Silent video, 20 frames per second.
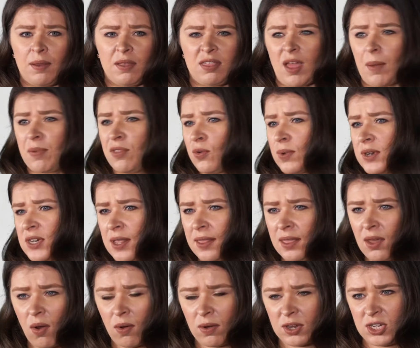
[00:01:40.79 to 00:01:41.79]
Subsequent to
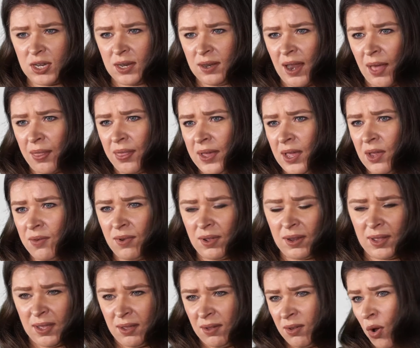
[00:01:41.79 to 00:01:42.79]
the auction, nothing had
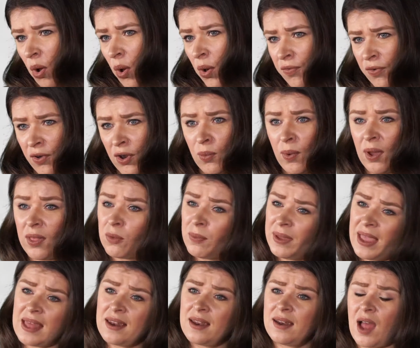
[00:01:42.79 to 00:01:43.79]
really gone very well and
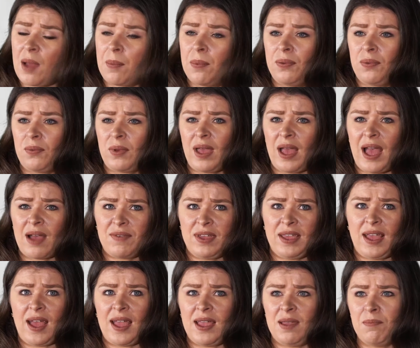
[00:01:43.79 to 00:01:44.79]
we ended up
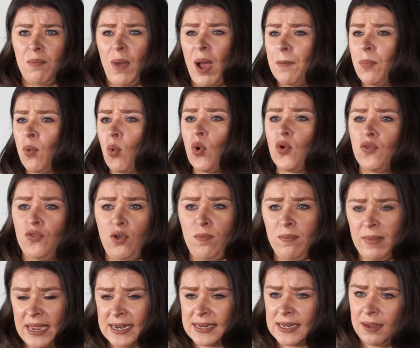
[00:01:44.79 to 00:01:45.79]
having a
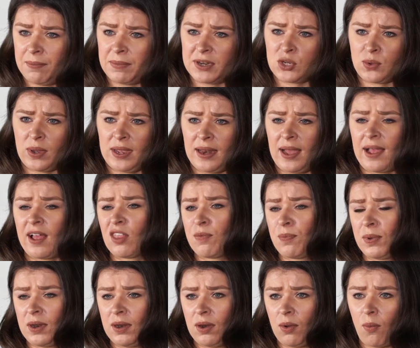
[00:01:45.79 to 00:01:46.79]
boardroom meeting between a
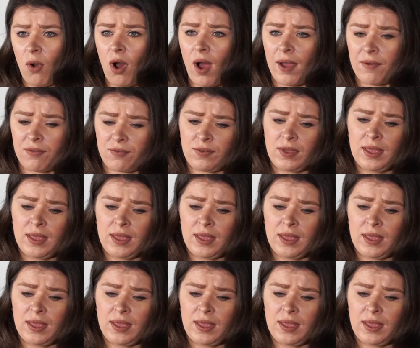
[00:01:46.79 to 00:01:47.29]
husband and a wife